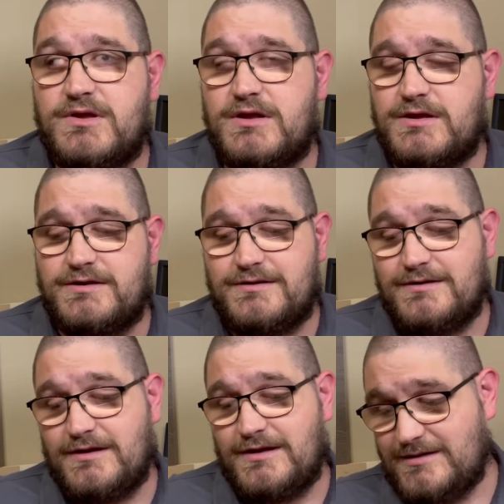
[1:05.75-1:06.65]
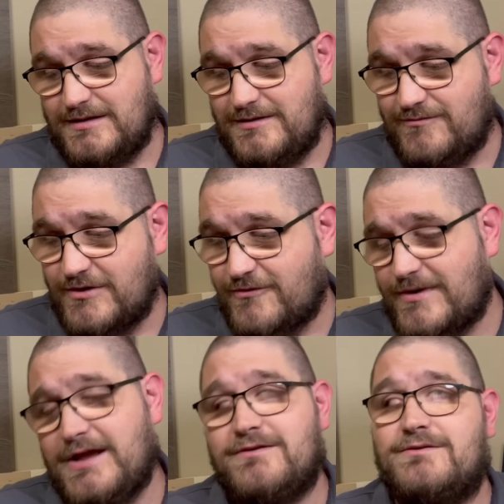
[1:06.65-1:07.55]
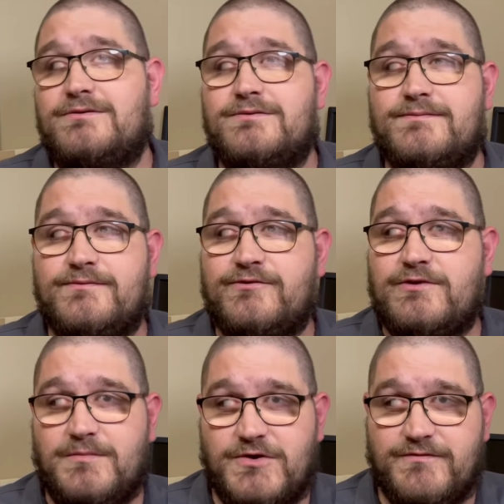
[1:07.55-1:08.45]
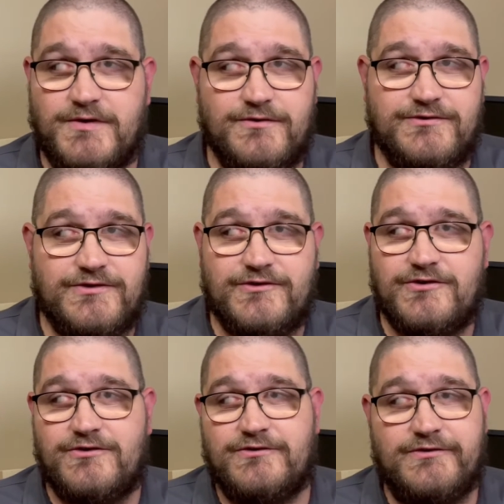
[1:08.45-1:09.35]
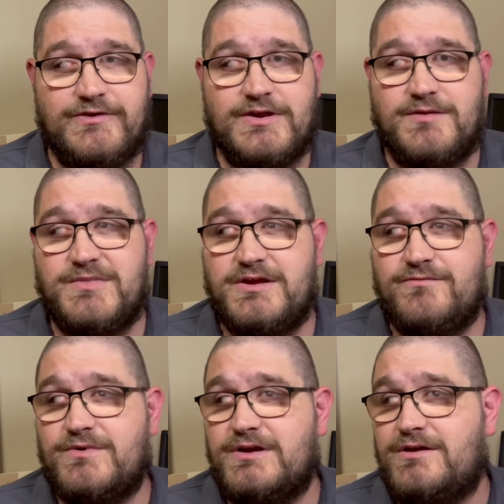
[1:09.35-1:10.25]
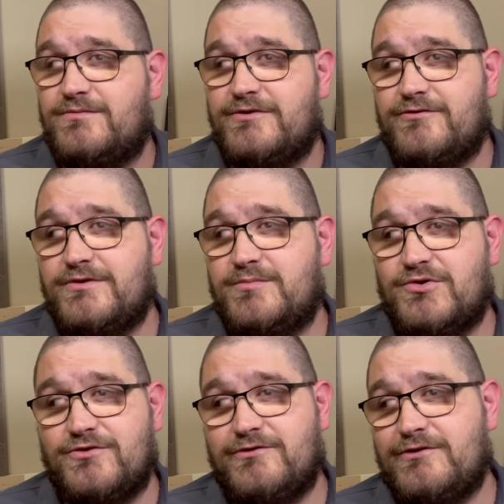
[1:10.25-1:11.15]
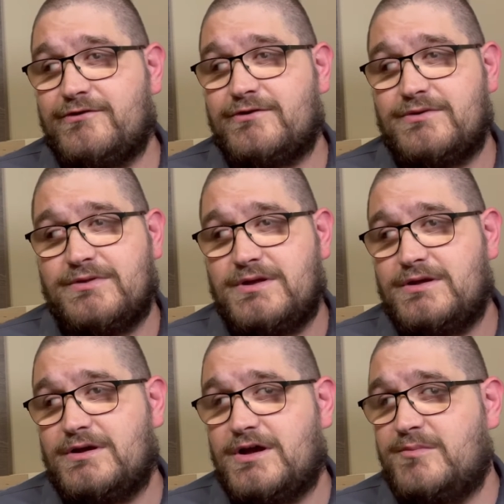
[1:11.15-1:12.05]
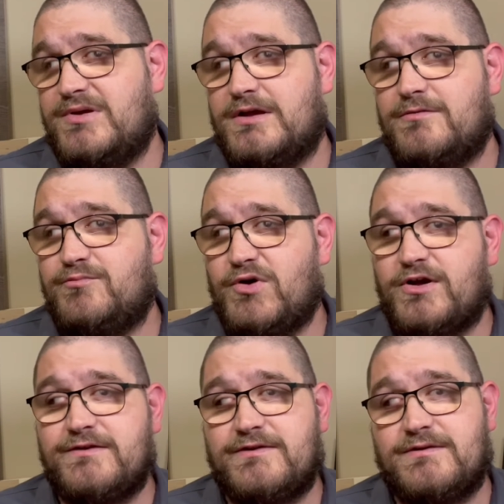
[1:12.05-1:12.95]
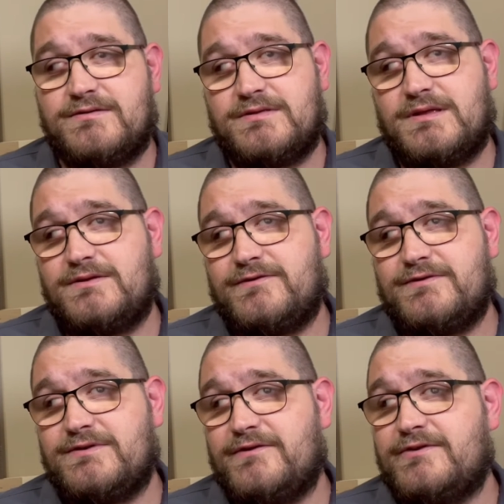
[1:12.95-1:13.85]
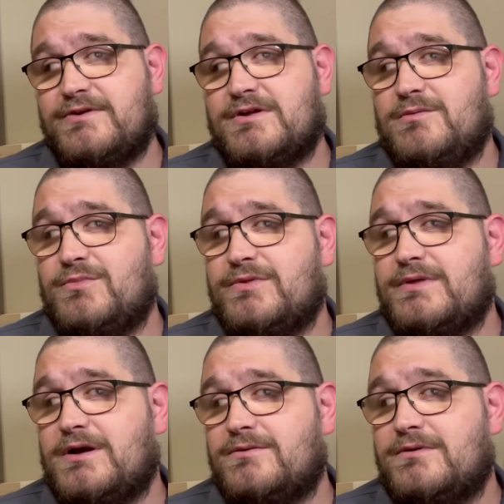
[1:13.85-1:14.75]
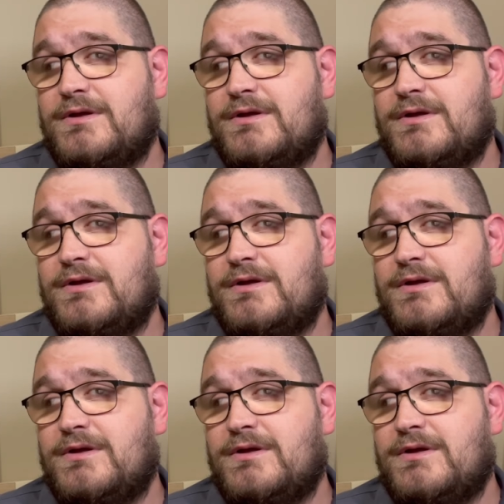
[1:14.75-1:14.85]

And I regret some of those decisions that I made when I originally purchased the iPad, but that doesn't come without